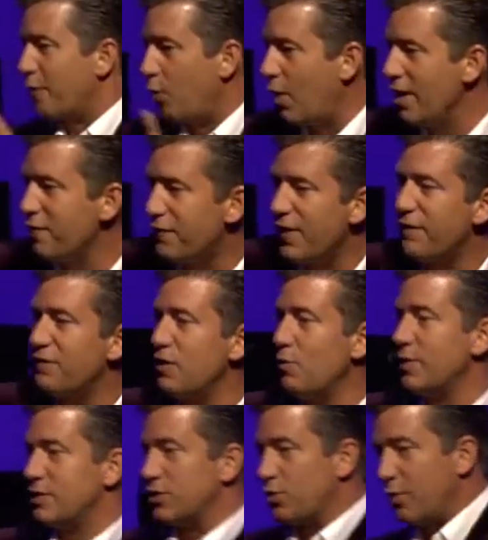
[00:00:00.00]
If 150
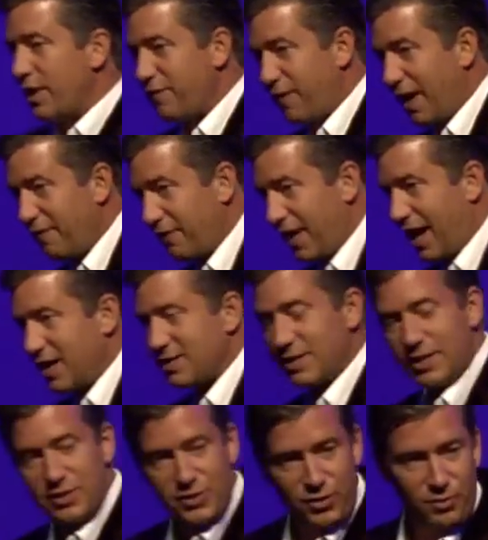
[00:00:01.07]
went to
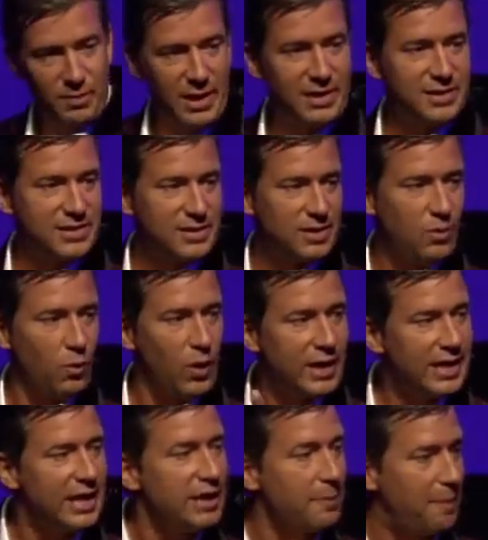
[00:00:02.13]
25,000 in two months,
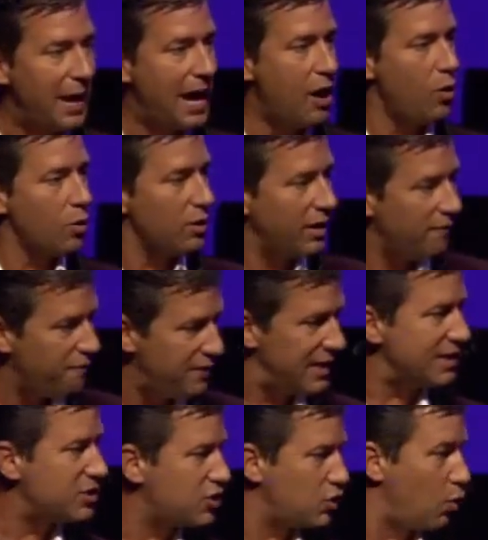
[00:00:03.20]
what can the power of
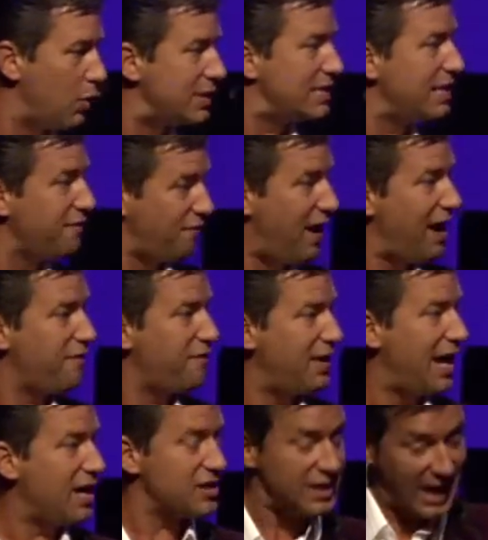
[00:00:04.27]
this
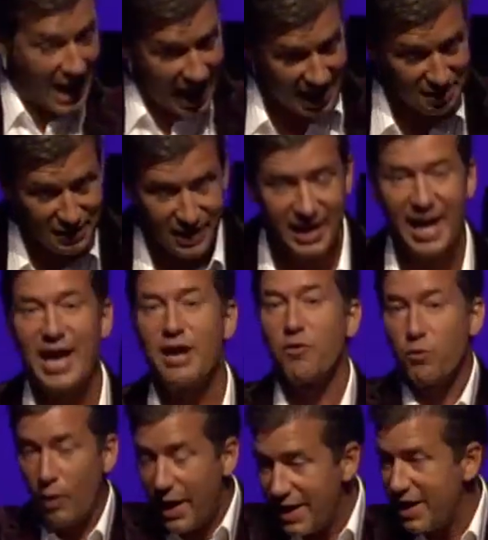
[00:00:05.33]
25,000 at the gate,
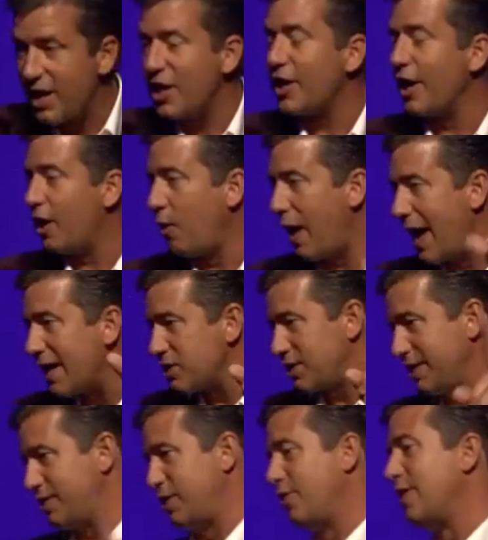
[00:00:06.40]
ready to go,
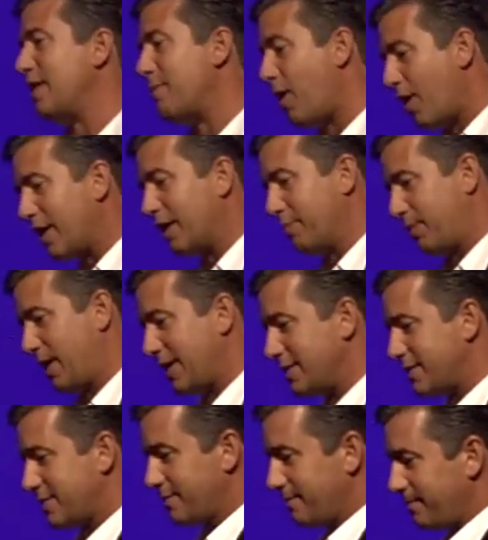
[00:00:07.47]
actually do in the marketplace?